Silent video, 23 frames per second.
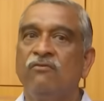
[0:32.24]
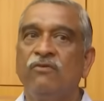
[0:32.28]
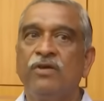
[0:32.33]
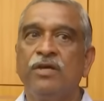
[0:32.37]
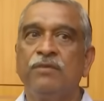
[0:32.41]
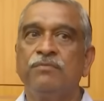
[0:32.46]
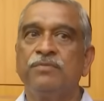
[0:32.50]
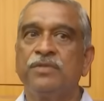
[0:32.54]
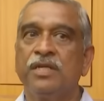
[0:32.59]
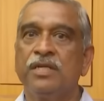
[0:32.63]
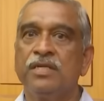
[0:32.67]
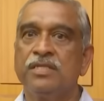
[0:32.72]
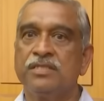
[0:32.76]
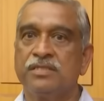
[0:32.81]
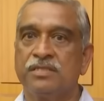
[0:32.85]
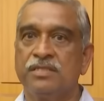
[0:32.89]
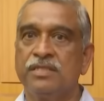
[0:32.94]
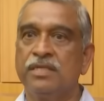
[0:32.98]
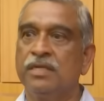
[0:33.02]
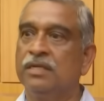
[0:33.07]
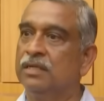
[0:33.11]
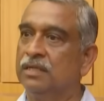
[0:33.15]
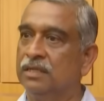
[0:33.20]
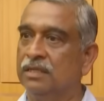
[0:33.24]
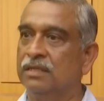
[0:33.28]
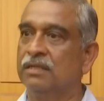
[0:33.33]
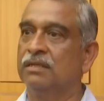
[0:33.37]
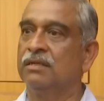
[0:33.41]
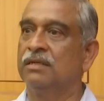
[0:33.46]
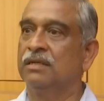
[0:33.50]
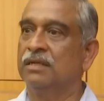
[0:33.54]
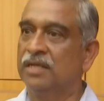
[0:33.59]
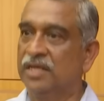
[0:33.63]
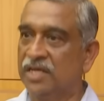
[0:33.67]
LBM-3 is
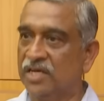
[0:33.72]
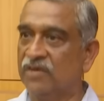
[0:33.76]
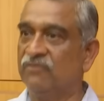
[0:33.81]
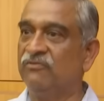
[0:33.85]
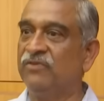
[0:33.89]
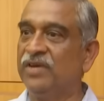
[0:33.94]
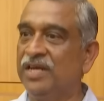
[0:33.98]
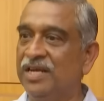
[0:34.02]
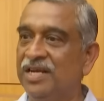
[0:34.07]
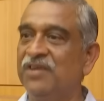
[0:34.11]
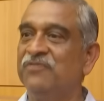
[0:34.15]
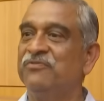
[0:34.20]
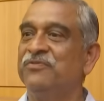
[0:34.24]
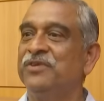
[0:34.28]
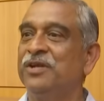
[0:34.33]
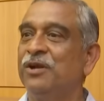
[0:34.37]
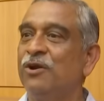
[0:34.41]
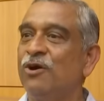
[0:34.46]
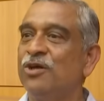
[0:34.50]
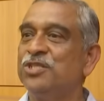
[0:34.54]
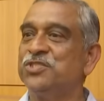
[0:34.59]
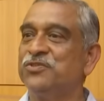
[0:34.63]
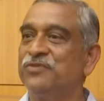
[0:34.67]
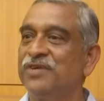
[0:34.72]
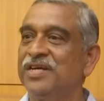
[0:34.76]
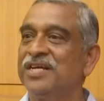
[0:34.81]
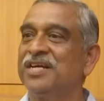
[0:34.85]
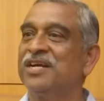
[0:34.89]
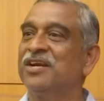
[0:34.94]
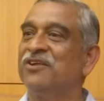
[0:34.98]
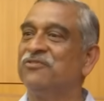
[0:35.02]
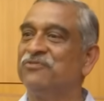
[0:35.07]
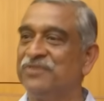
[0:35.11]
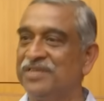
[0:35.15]
the heavy lift launch
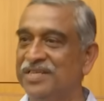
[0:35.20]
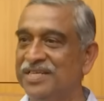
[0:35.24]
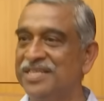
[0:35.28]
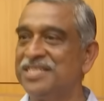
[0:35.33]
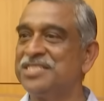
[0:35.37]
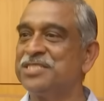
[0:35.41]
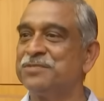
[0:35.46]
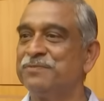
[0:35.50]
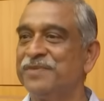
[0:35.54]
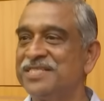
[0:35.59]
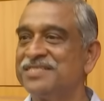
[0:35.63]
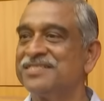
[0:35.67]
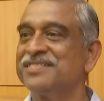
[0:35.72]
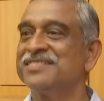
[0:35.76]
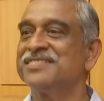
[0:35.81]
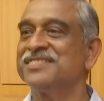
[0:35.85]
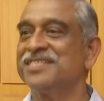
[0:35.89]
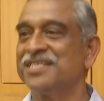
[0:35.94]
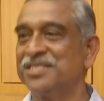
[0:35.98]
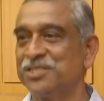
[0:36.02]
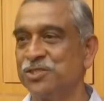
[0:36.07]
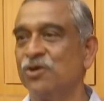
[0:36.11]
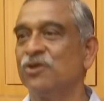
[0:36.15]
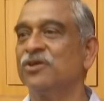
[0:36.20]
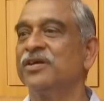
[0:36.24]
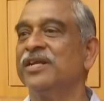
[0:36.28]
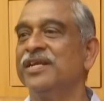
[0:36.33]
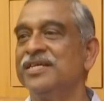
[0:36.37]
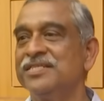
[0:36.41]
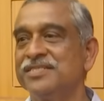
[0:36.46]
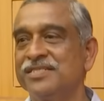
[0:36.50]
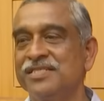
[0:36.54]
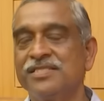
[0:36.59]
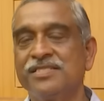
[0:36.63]
vehicle of Indian Space Research
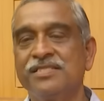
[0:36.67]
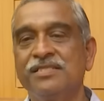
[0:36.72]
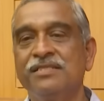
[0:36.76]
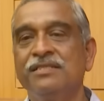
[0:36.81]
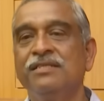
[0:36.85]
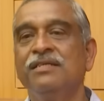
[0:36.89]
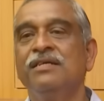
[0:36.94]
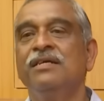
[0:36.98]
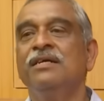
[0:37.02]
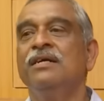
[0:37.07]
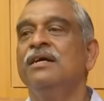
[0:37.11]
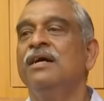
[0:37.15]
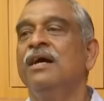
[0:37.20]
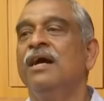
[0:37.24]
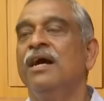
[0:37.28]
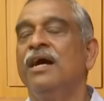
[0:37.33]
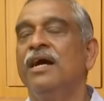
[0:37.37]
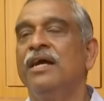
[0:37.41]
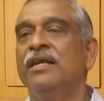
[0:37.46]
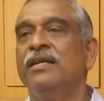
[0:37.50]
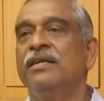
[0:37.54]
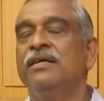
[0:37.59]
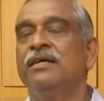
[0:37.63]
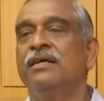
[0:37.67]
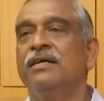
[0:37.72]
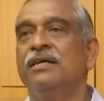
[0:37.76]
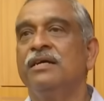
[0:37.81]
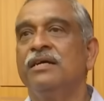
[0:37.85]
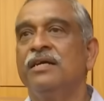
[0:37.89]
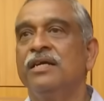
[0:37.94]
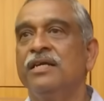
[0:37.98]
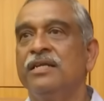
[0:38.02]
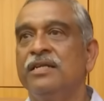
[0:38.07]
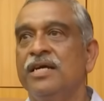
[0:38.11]
Organization, and
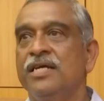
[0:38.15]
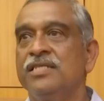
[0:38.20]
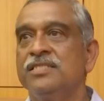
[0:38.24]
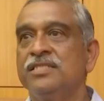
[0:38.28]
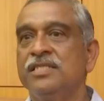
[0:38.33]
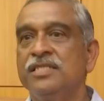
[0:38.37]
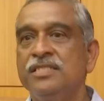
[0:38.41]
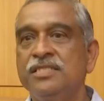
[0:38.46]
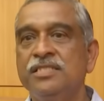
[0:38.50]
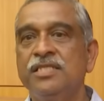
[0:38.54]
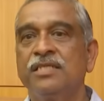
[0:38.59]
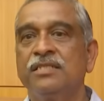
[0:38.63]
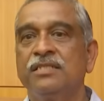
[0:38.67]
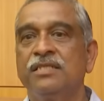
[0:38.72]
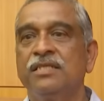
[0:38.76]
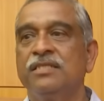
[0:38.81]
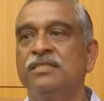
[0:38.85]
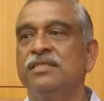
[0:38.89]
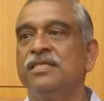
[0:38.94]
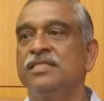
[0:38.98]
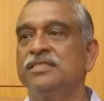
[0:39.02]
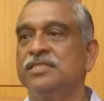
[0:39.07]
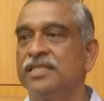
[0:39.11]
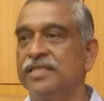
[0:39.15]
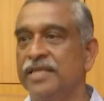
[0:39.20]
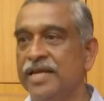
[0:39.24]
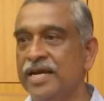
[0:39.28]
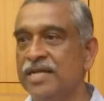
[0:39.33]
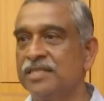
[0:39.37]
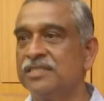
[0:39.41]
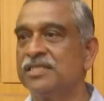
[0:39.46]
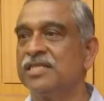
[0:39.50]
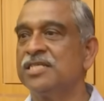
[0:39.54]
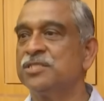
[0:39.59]
it has injected the
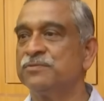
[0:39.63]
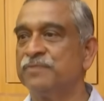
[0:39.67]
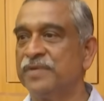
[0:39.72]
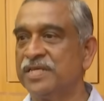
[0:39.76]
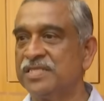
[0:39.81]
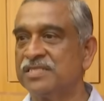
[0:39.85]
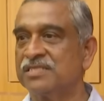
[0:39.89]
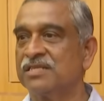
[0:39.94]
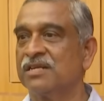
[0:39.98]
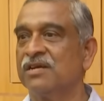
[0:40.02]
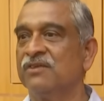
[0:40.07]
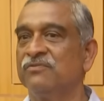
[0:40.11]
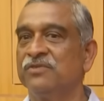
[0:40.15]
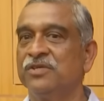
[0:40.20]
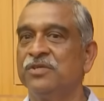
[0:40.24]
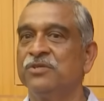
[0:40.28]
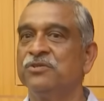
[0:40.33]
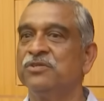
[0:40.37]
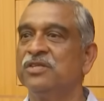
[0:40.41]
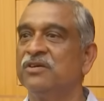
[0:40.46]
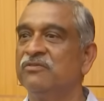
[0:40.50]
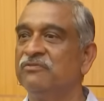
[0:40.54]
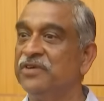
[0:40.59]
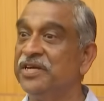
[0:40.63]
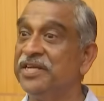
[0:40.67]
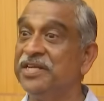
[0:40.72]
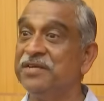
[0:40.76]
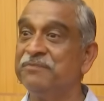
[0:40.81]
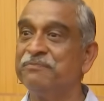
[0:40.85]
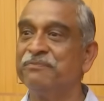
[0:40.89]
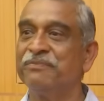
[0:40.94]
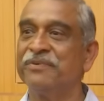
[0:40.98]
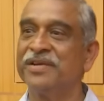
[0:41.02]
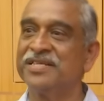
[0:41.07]
Chandrayaan-3 spacecraft to the
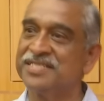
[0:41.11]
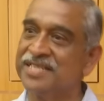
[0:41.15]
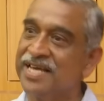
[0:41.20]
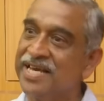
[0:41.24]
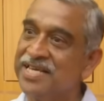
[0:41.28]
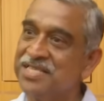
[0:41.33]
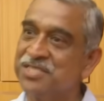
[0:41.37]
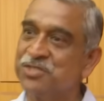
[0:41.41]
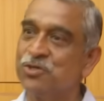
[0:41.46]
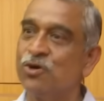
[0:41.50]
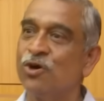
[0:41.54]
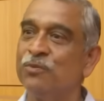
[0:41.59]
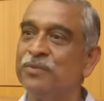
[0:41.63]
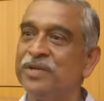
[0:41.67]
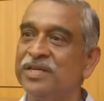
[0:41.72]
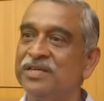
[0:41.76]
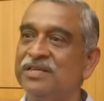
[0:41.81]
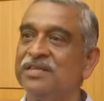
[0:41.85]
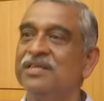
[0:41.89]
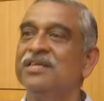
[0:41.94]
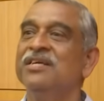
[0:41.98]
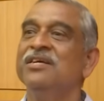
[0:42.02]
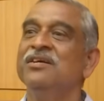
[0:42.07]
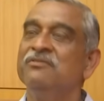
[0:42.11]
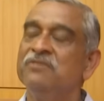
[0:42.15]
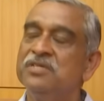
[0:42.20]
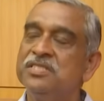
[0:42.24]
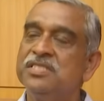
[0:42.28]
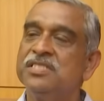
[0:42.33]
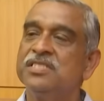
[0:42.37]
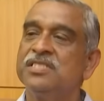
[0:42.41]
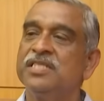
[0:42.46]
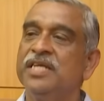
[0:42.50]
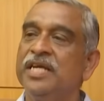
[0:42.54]
very precise orbit
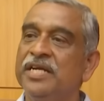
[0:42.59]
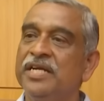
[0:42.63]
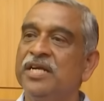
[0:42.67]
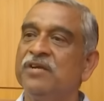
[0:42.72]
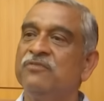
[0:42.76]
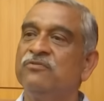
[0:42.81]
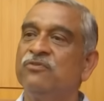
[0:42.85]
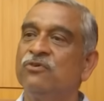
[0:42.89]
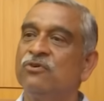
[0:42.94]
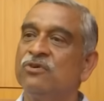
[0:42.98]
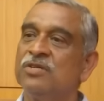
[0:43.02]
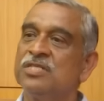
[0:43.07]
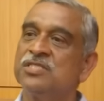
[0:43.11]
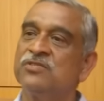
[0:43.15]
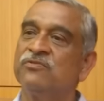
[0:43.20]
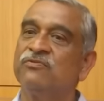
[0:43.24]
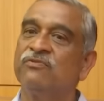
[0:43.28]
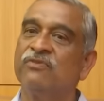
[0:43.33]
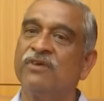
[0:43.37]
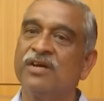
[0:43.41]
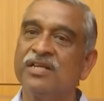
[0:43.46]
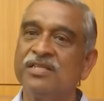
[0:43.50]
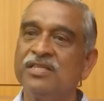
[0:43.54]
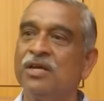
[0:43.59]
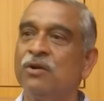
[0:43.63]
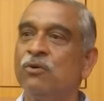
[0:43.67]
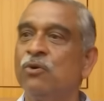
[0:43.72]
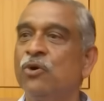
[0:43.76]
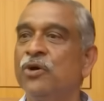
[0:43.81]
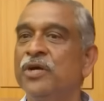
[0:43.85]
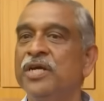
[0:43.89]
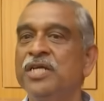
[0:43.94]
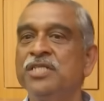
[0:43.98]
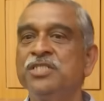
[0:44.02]
which is needed for its further
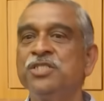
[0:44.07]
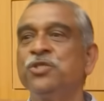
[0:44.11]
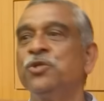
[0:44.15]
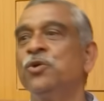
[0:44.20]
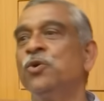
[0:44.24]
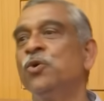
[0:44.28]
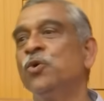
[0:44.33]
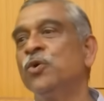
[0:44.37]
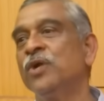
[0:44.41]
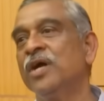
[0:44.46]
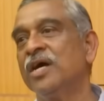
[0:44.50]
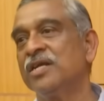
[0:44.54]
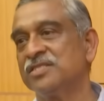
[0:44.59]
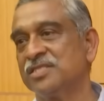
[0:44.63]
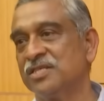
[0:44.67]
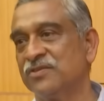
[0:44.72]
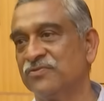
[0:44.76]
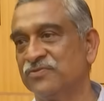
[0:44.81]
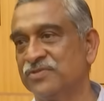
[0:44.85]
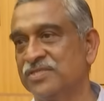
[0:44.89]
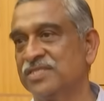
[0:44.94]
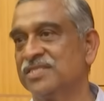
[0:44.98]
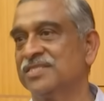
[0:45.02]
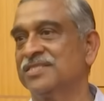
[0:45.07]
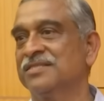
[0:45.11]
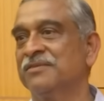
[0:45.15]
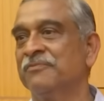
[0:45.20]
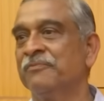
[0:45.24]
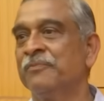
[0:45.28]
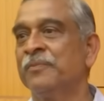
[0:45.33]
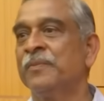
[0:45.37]
voyage to lunar surface.